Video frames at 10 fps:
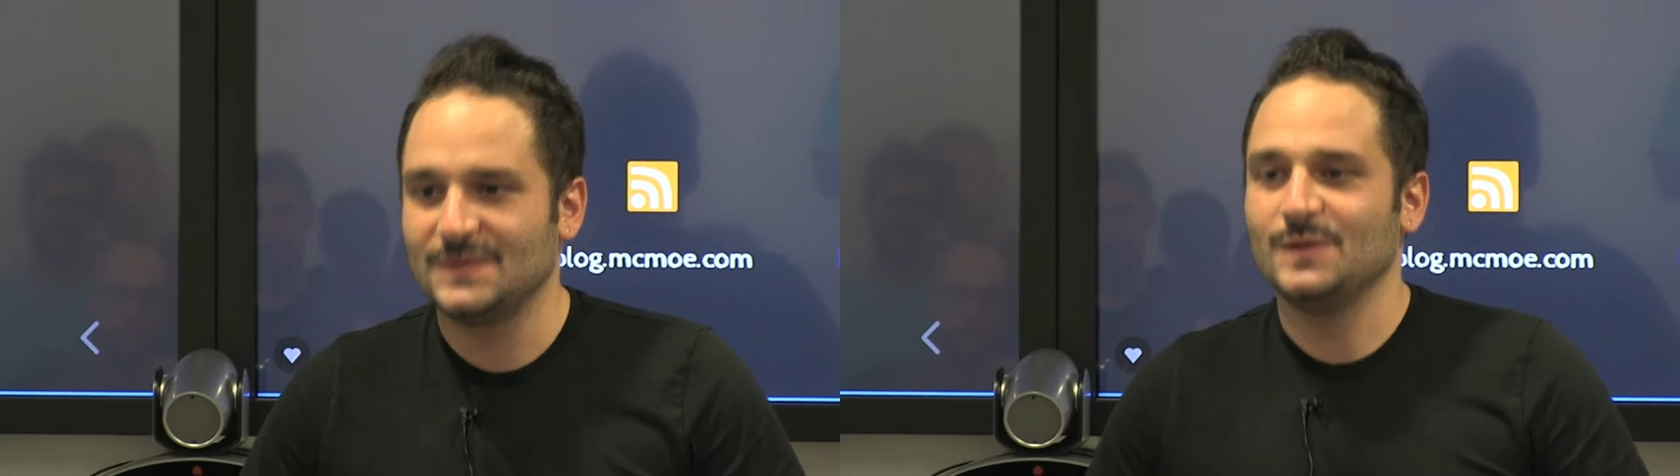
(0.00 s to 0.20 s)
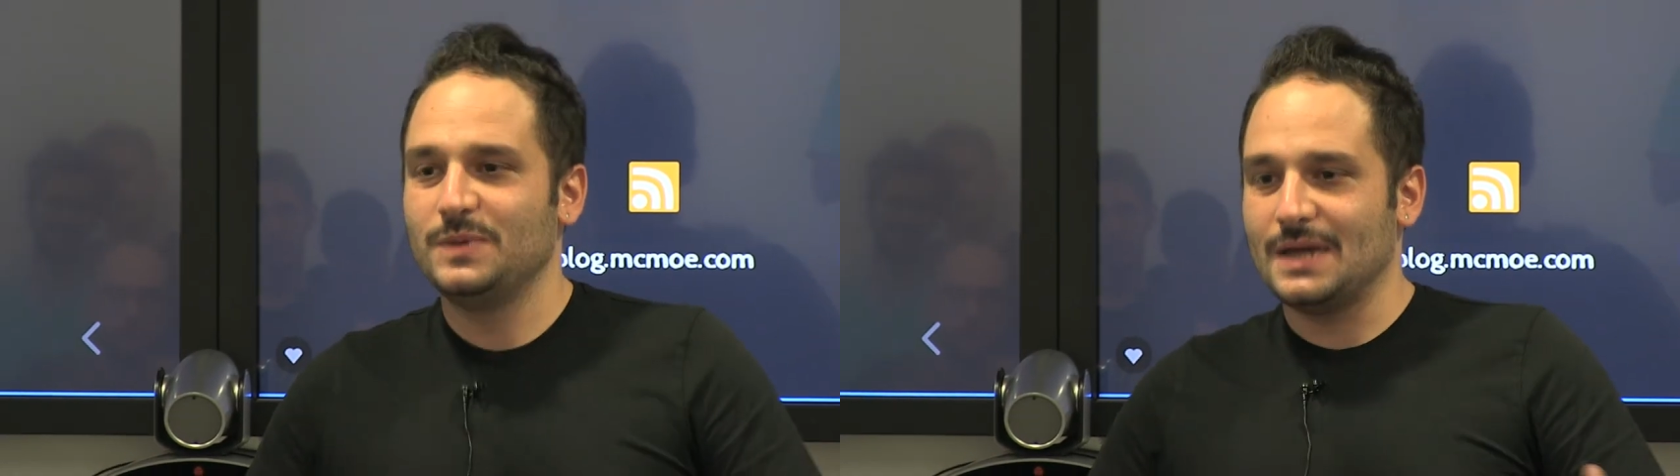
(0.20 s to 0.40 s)

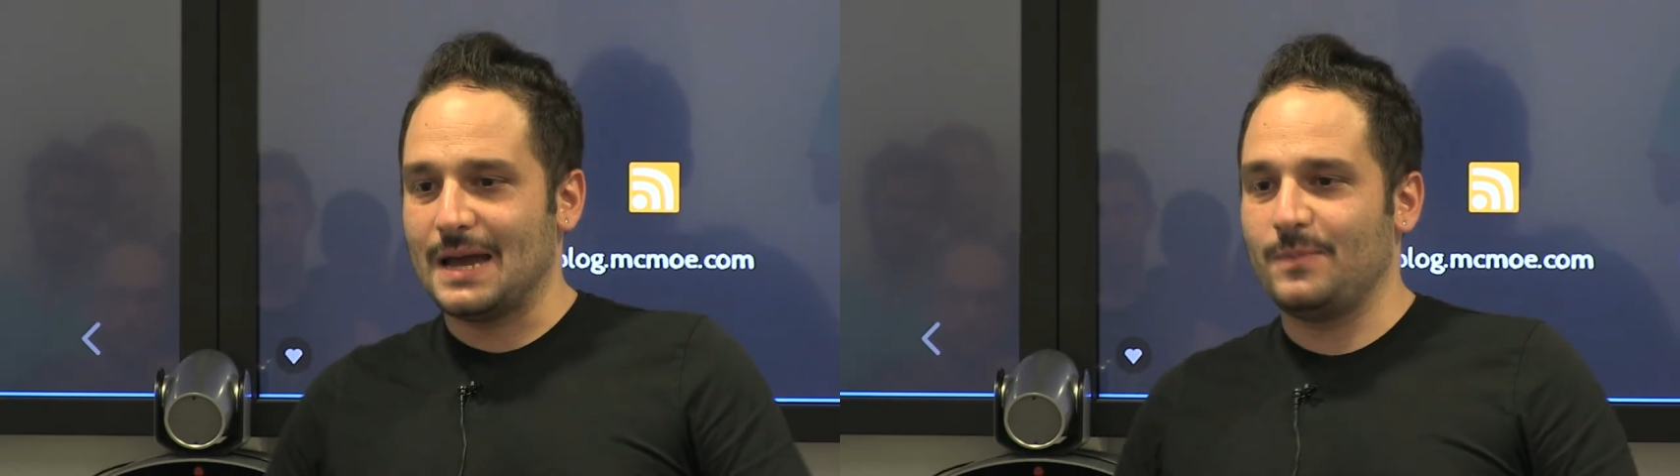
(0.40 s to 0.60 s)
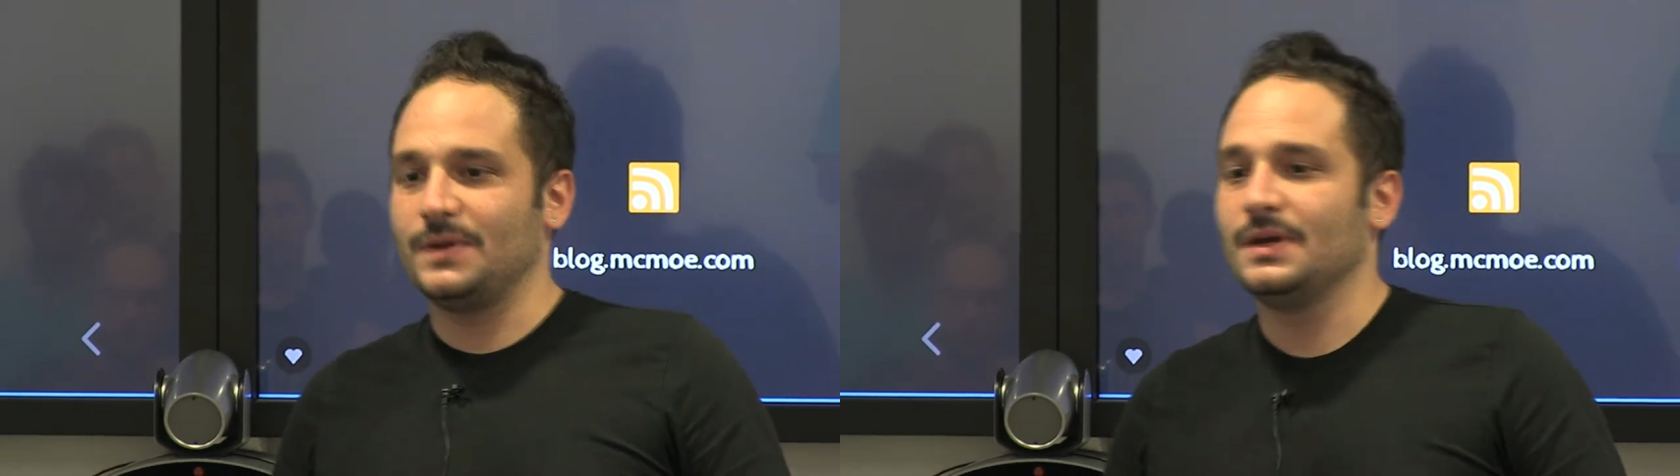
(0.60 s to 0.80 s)
to be
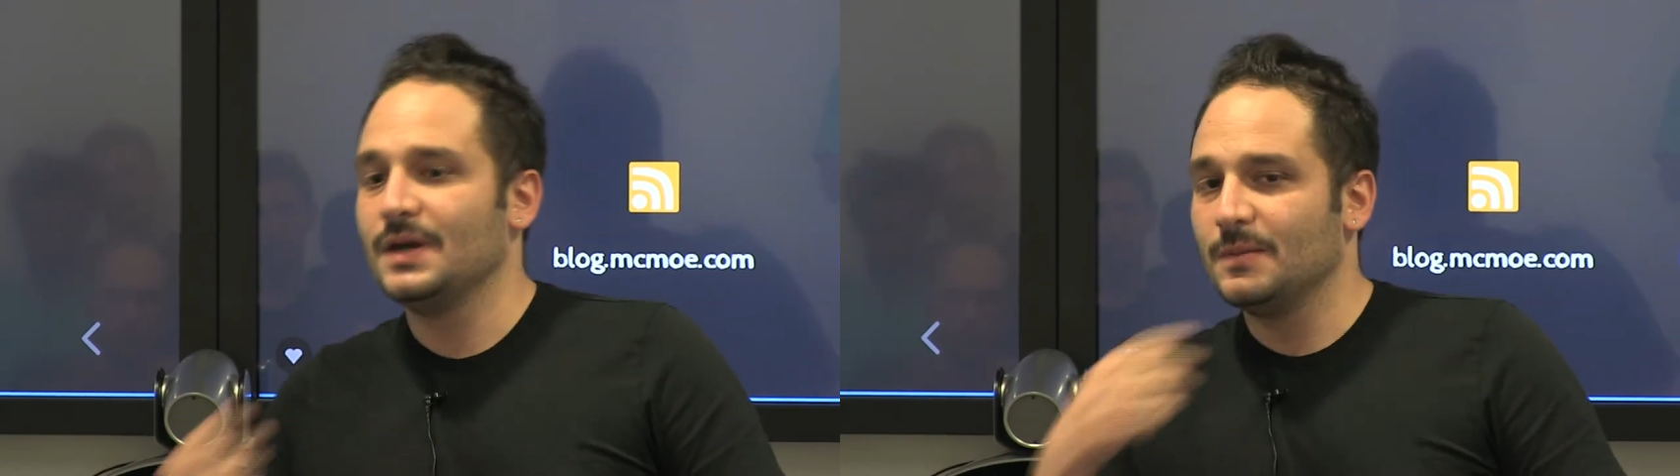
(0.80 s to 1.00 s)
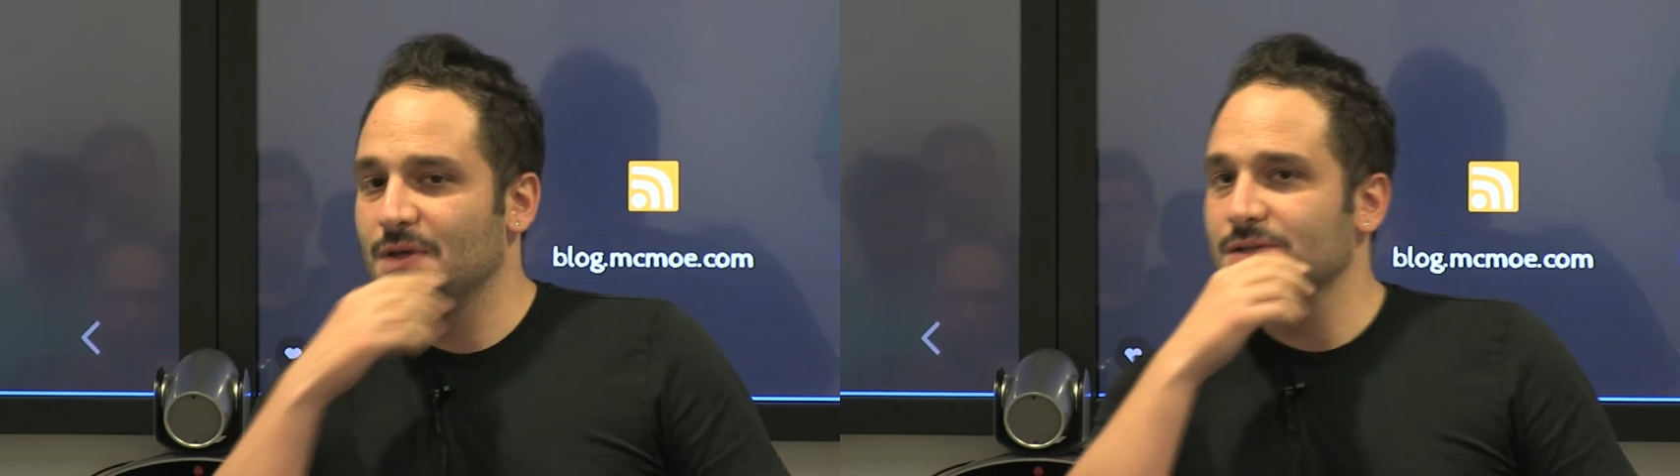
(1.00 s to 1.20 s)
happy,
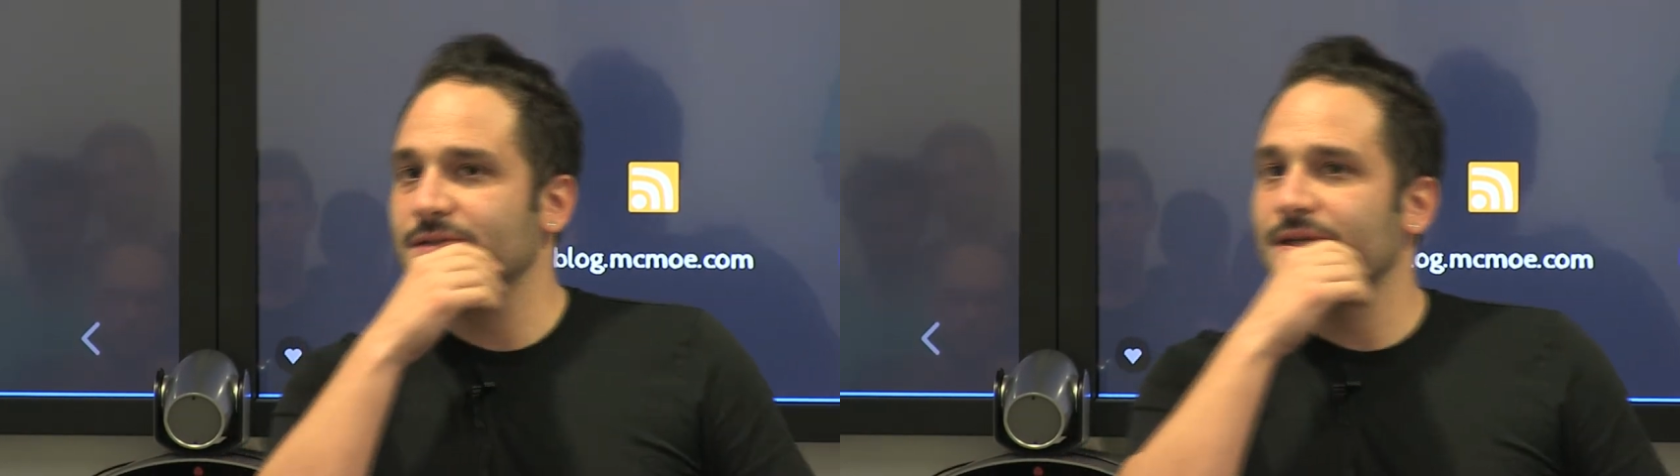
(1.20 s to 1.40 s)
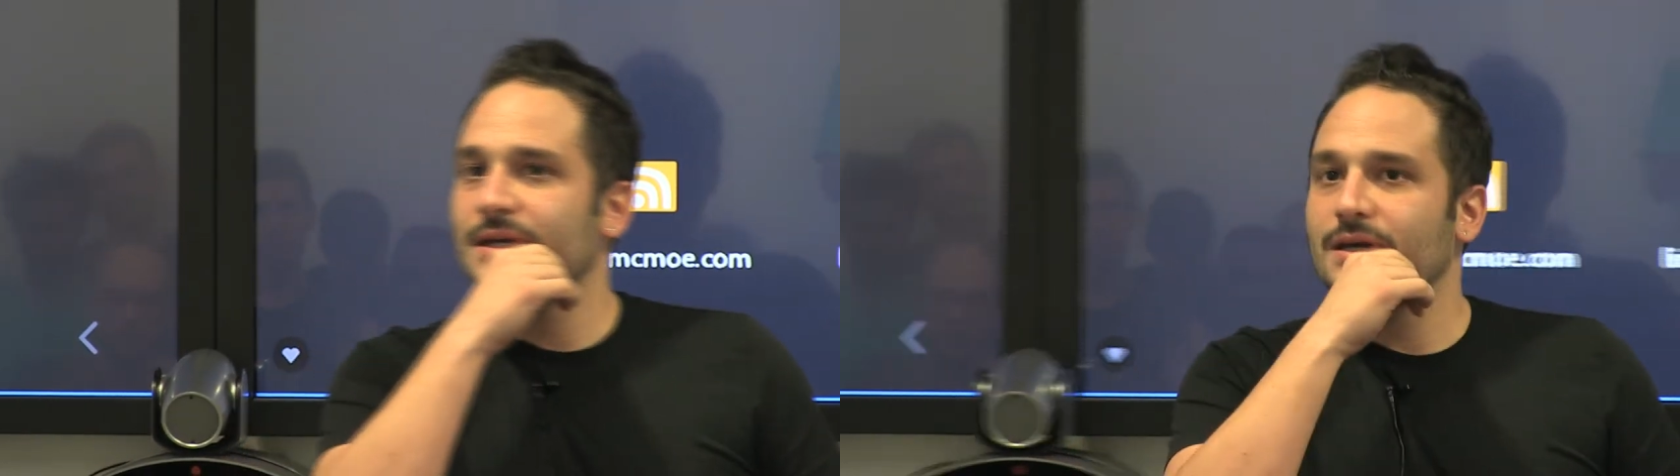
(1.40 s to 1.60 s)

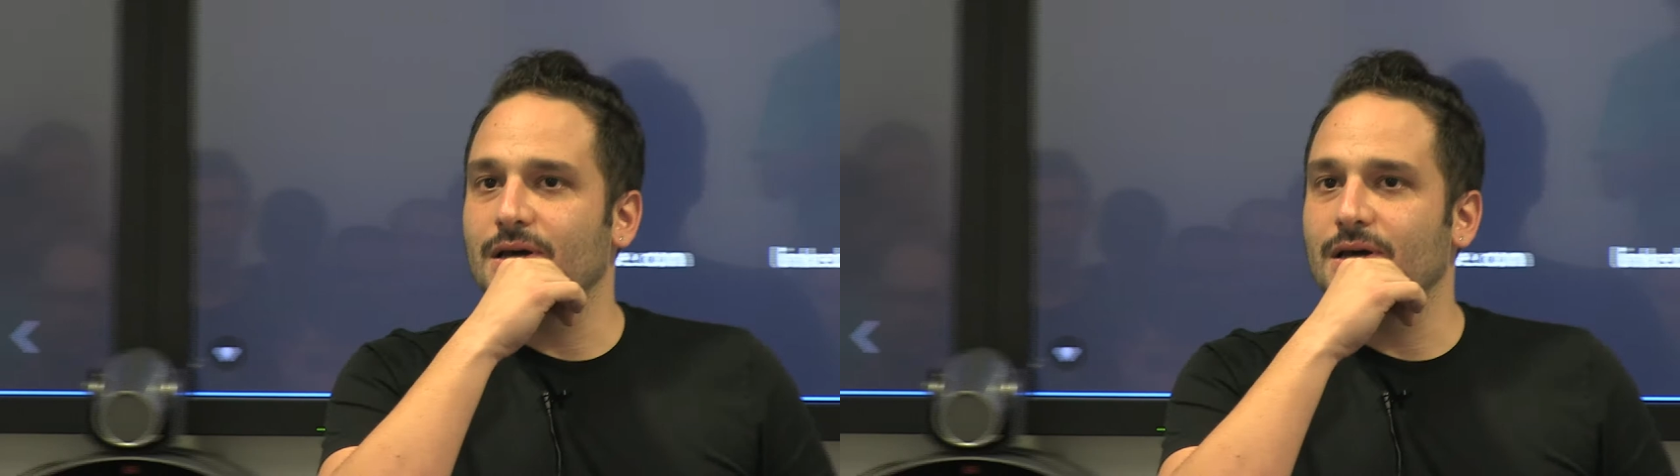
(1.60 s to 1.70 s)
because